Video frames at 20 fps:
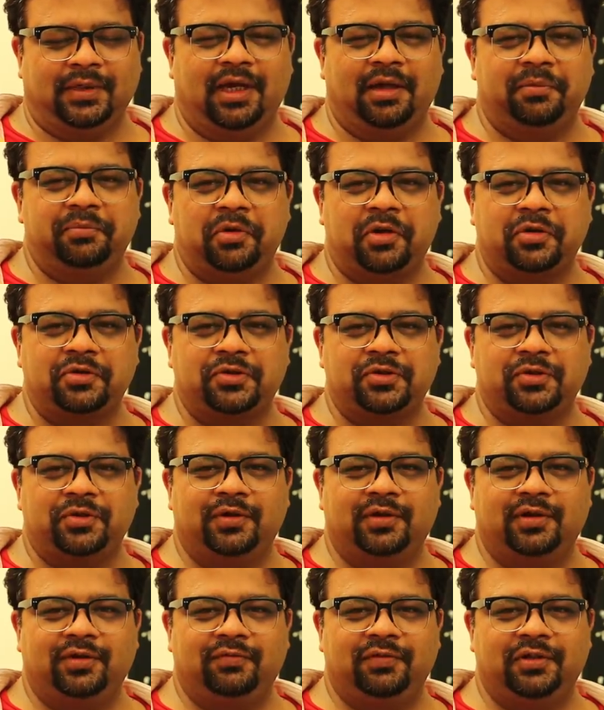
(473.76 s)
I'm not
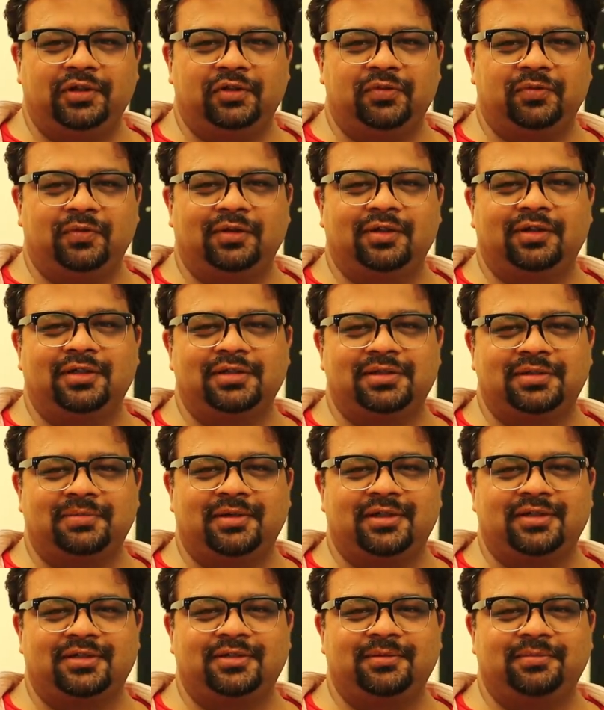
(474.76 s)
sure if each work is a
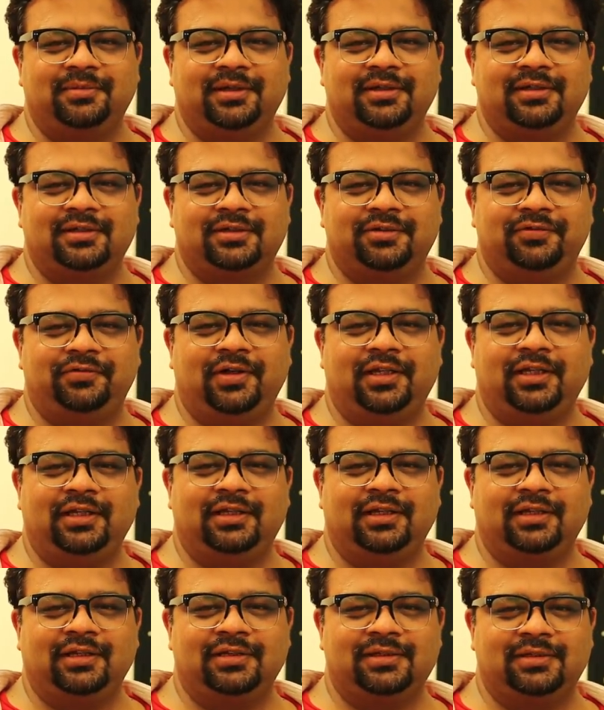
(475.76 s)
masterpiece, if
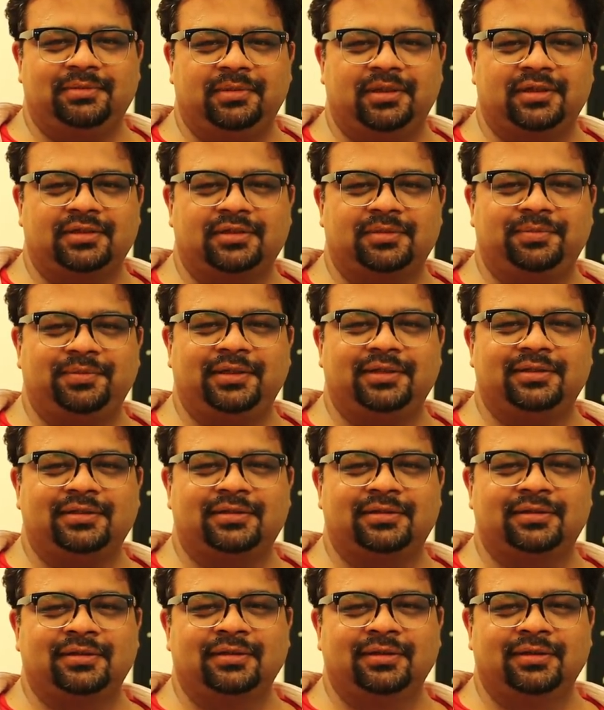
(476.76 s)
anything is a
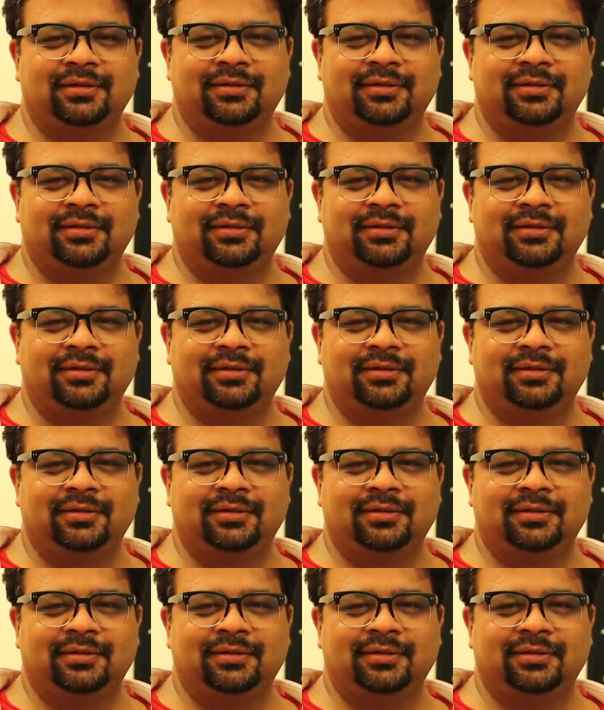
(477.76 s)
masterpiece.